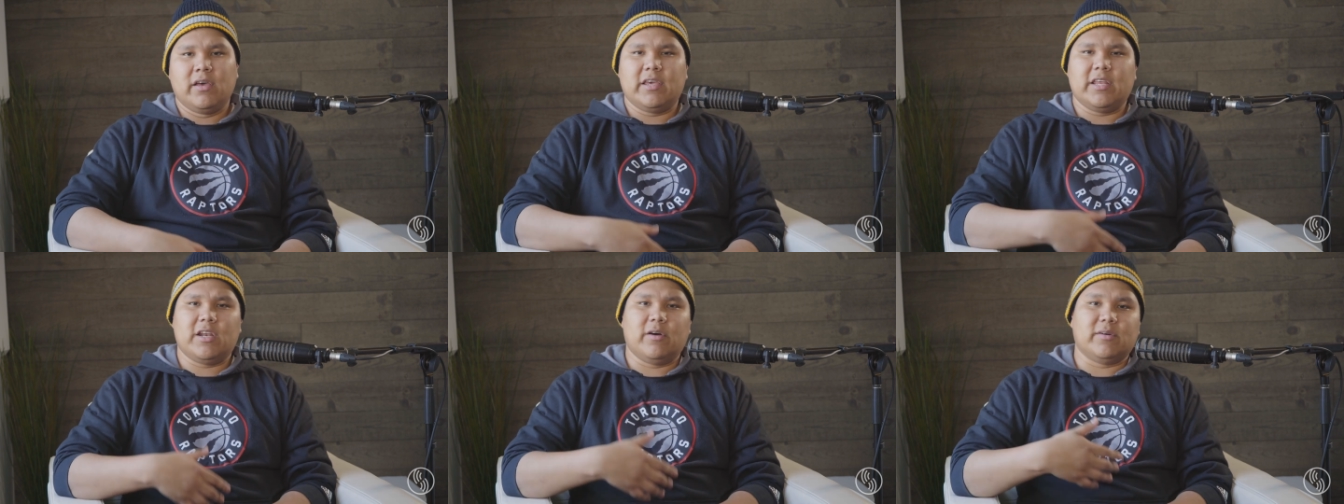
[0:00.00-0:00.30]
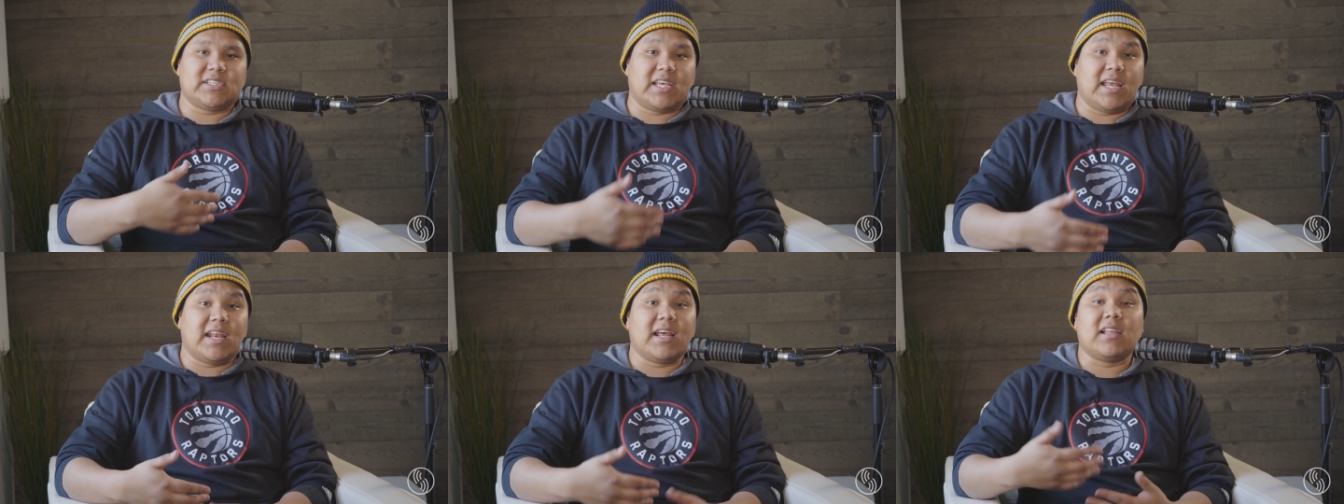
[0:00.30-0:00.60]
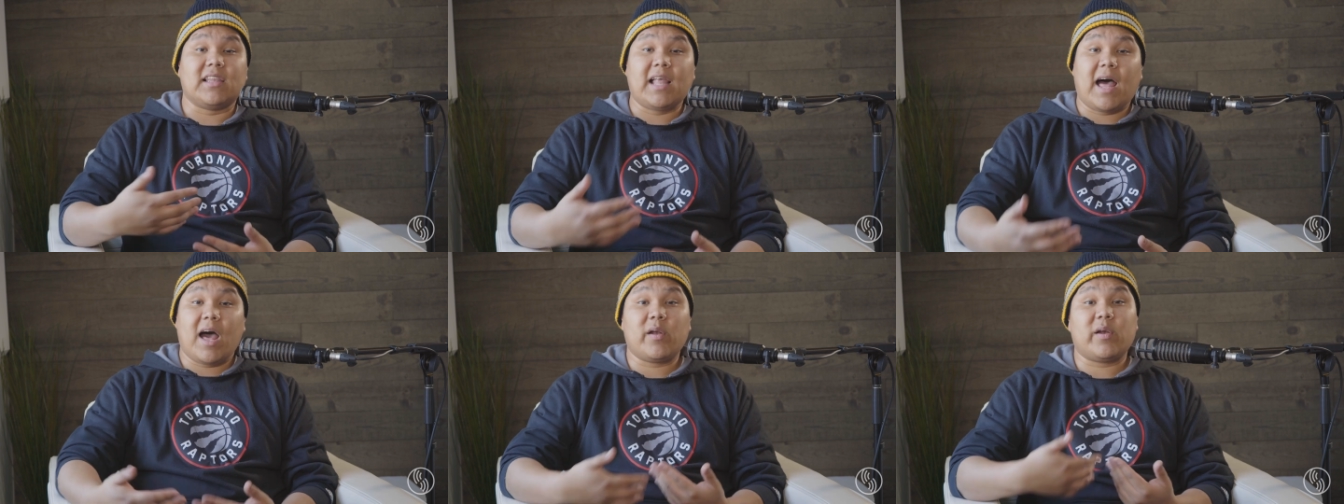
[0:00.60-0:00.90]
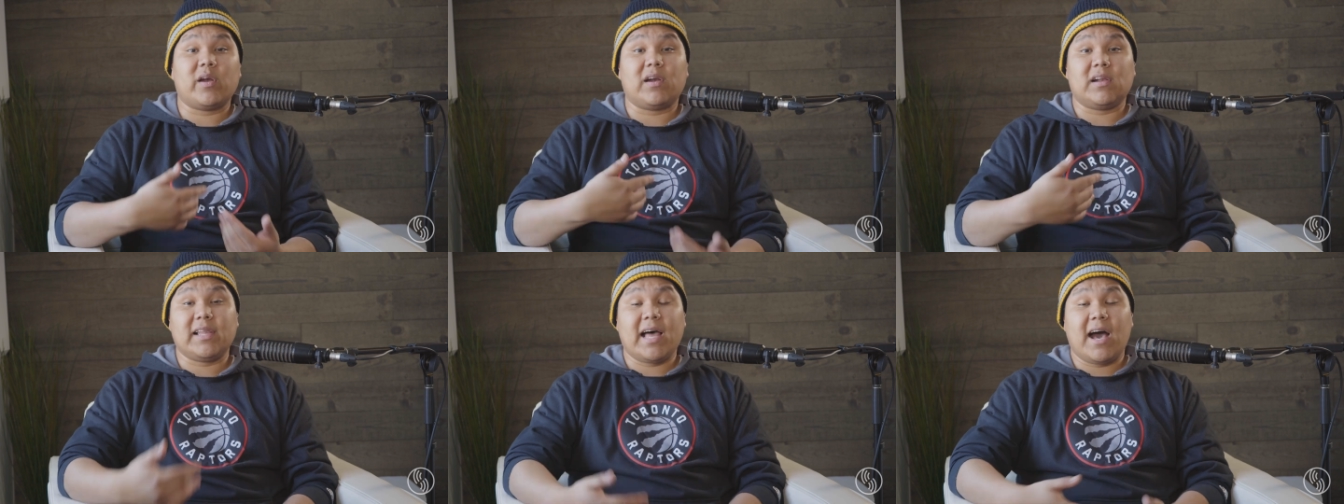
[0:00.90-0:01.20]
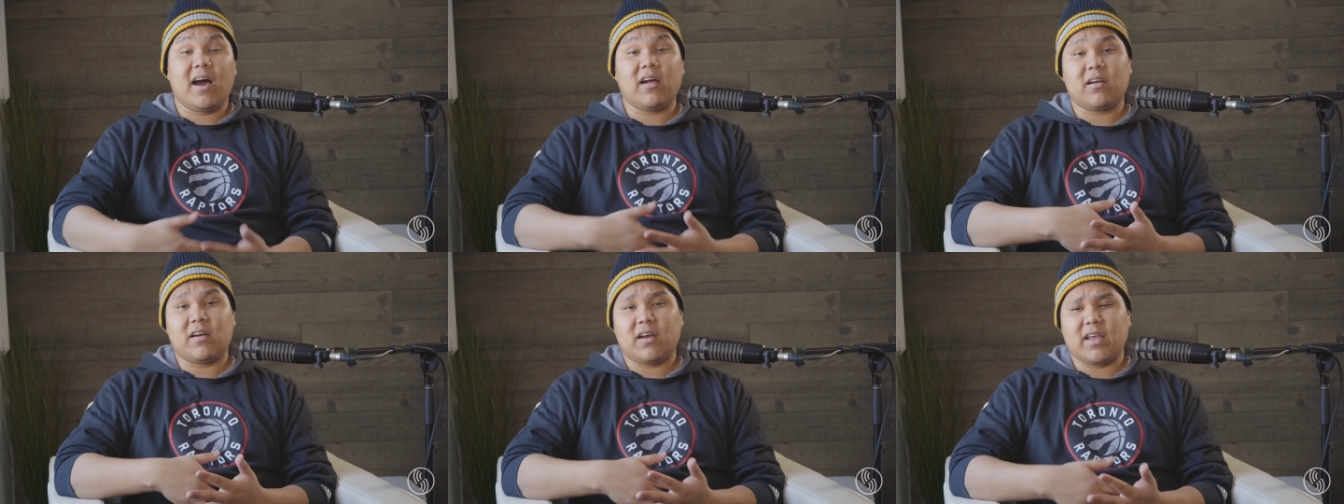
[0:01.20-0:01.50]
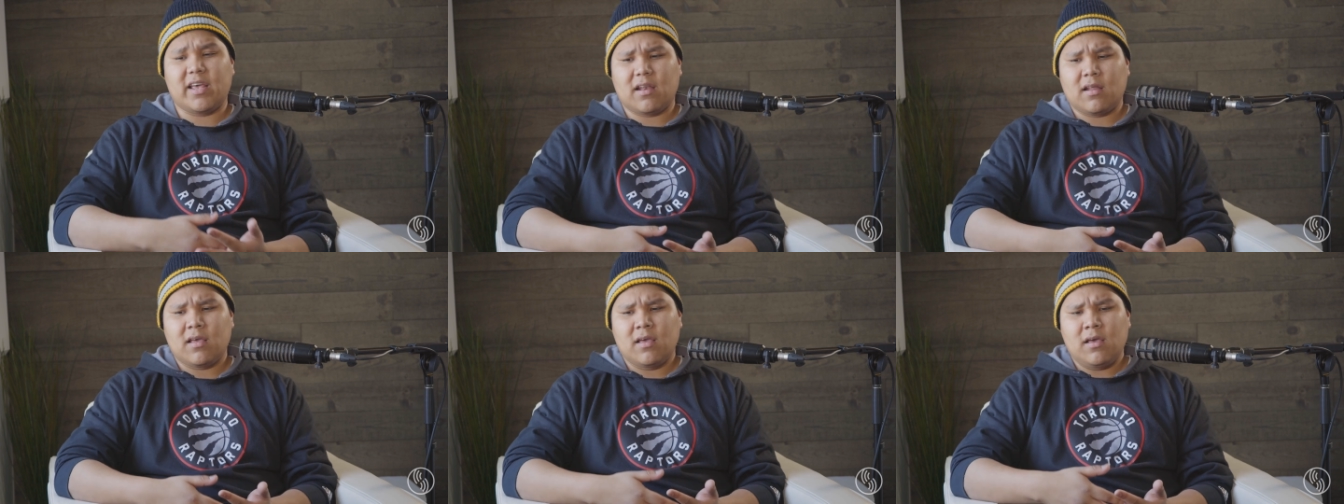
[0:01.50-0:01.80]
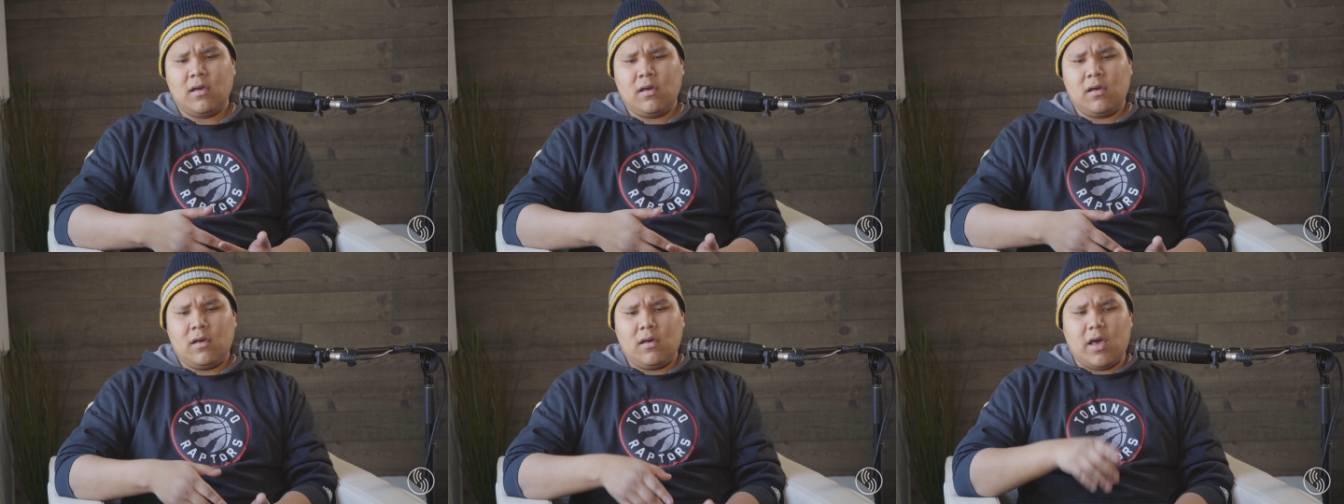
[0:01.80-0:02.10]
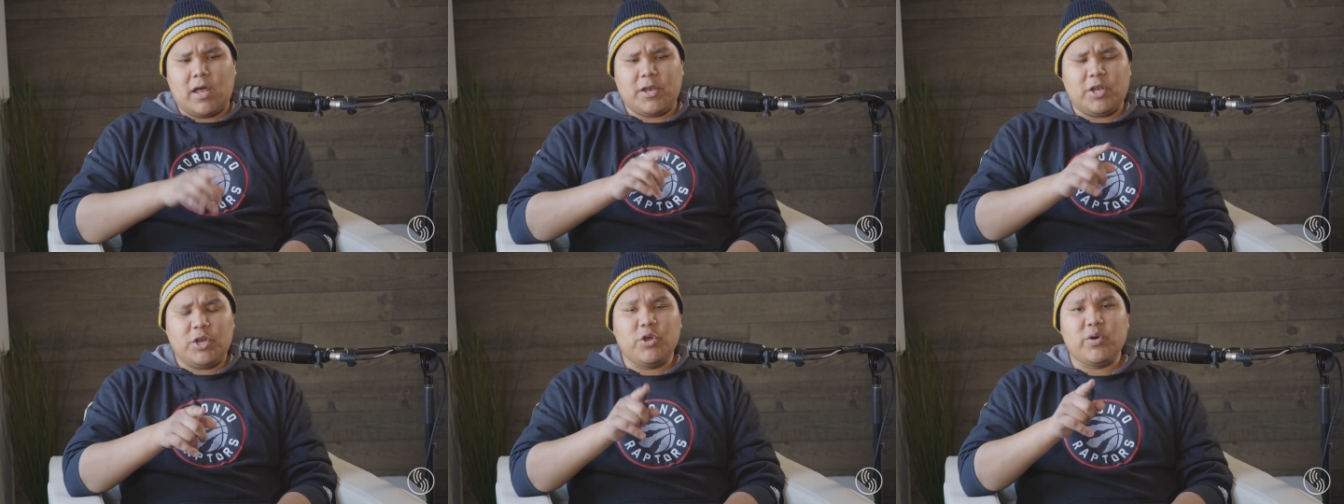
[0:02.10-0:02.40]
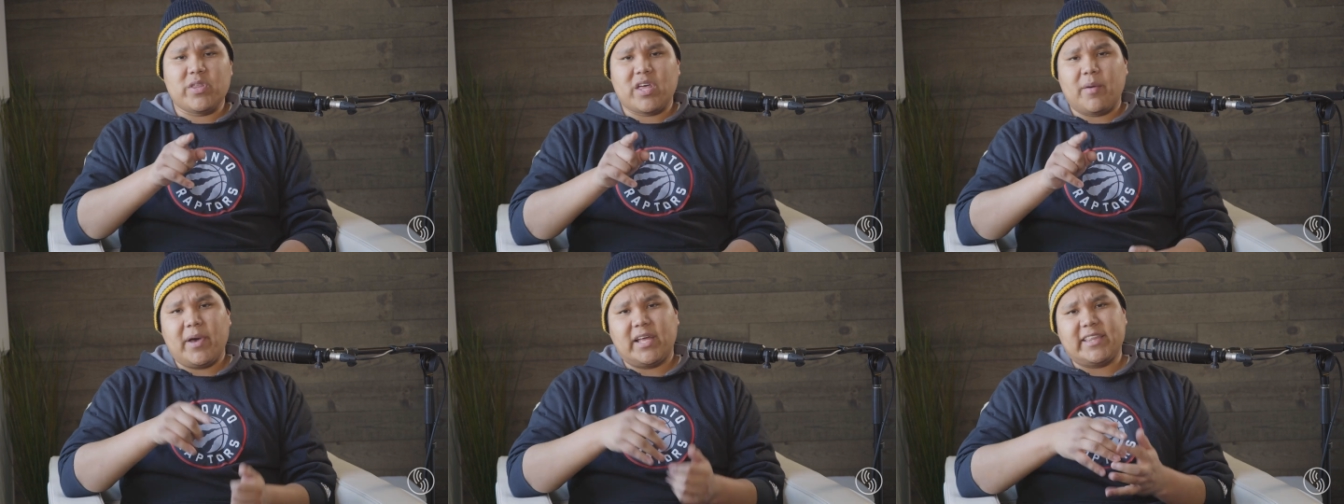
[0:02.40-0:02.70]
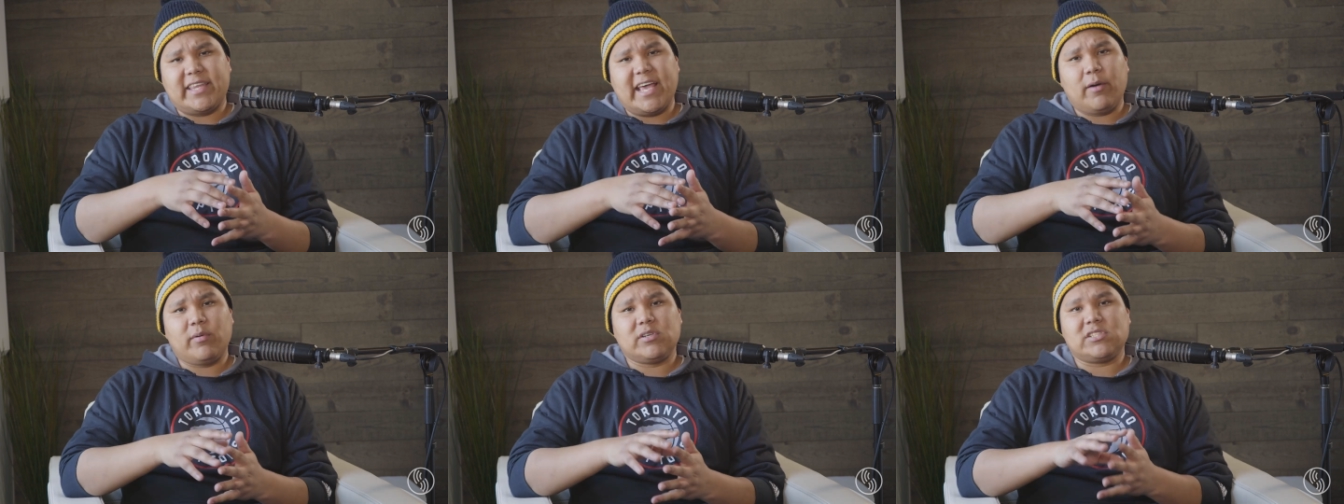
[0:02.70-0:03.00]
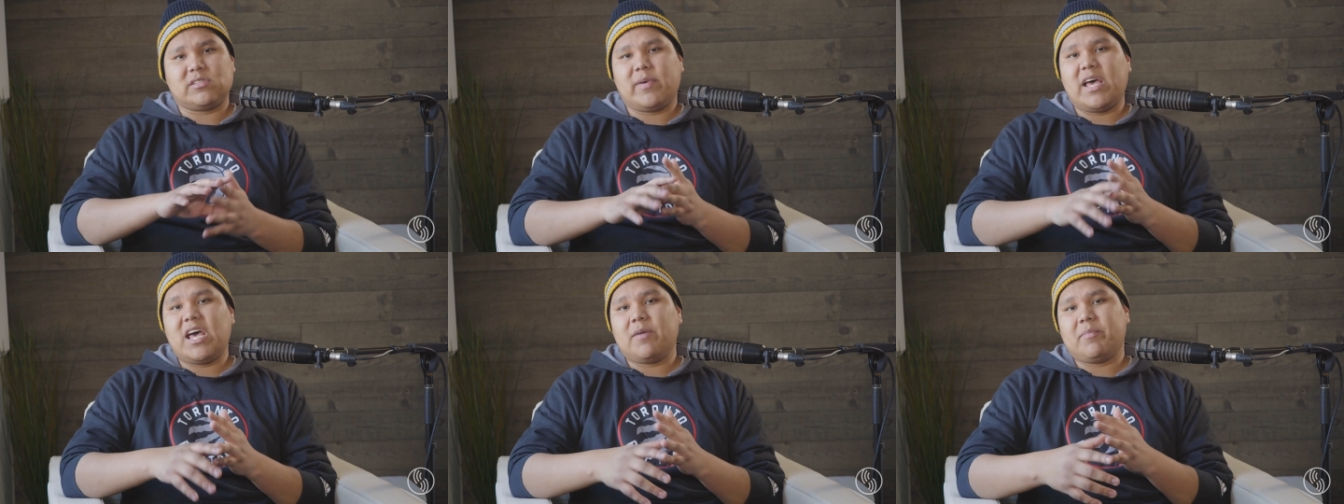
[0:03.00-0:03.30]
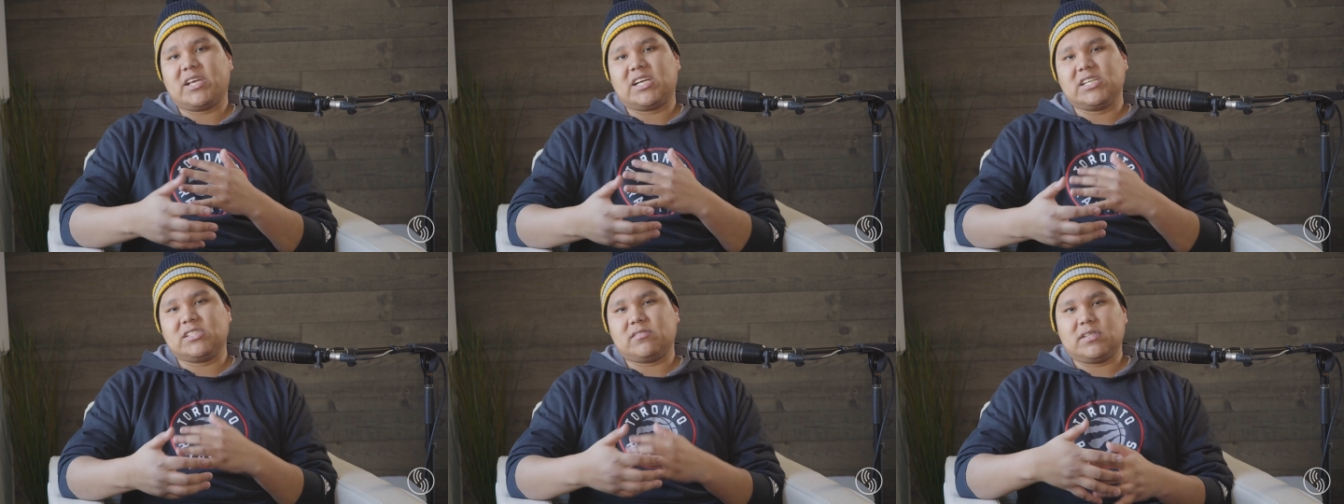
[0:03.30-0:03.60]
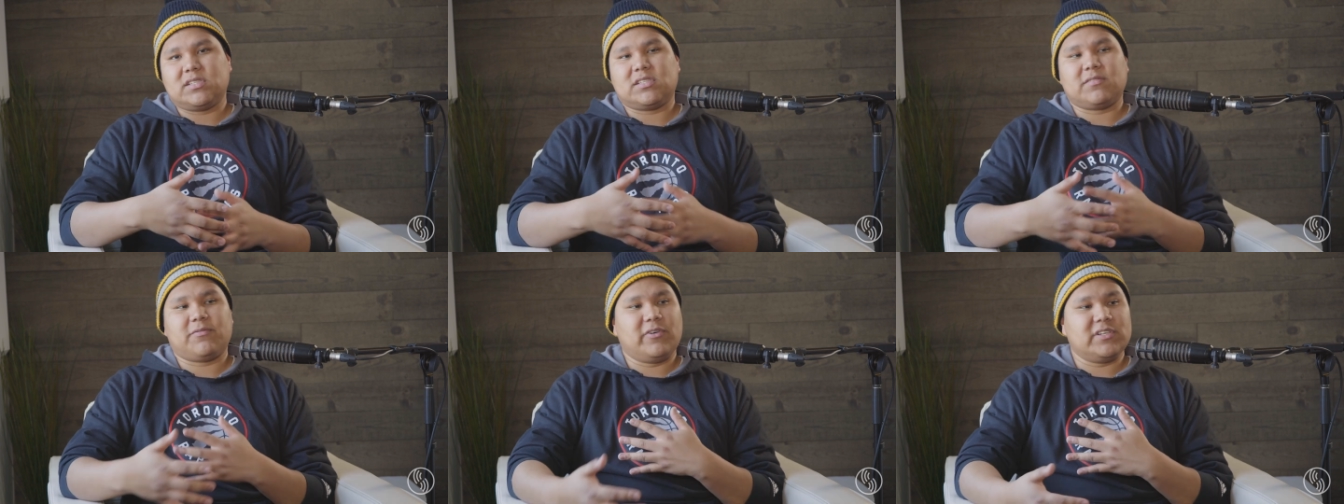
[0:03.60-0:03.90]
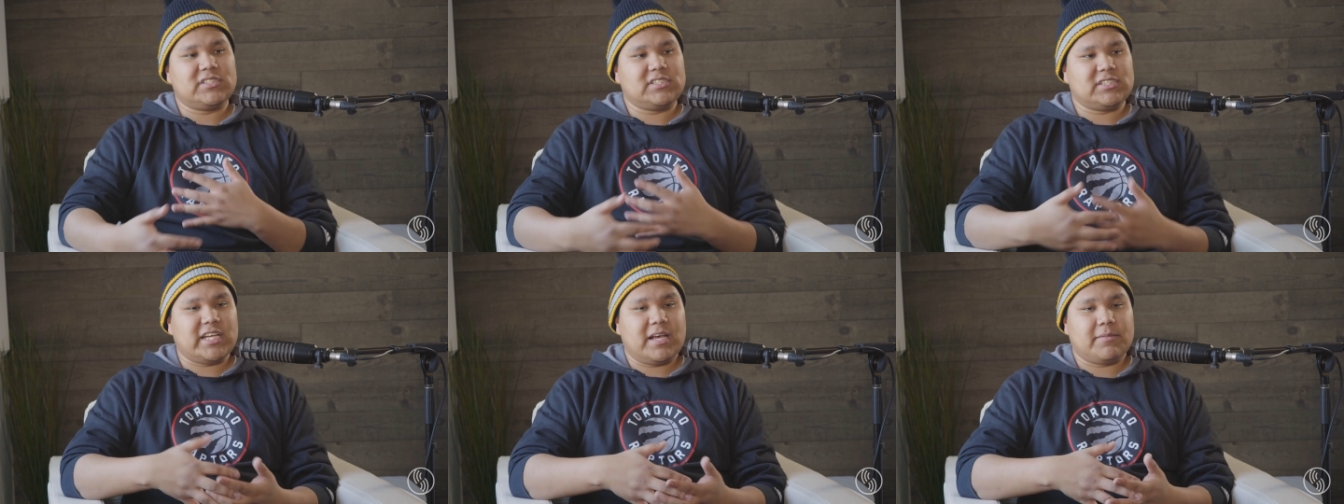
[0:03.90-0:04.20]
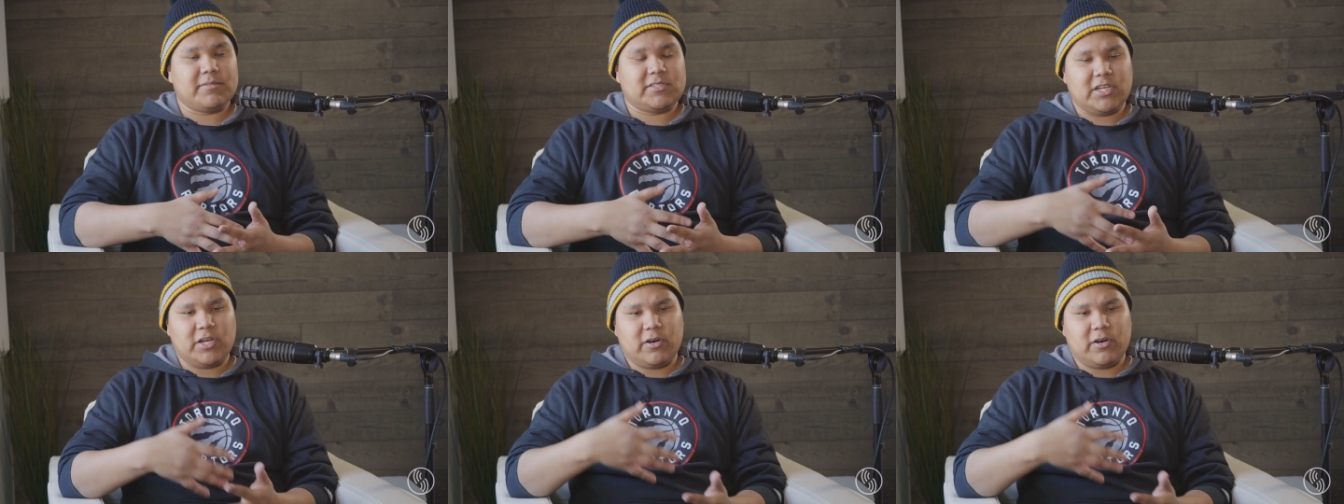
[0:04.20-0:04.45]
It's getting louder and louder, and you knew that my dad was mad because of his footsteps.